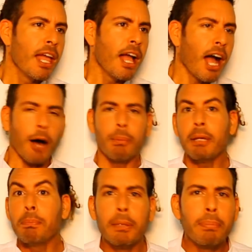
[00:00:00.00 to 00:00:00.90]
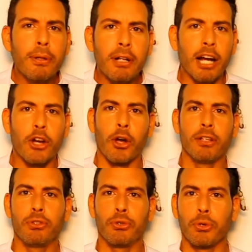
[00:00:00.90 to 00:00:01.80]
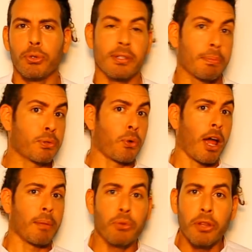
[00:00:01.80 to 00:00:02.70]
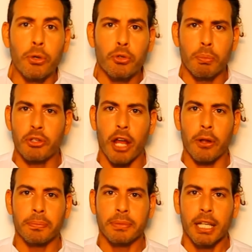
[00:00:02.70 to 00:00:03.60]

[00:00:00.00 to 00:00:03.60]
How many people are going to subscribe to the YouTube channel?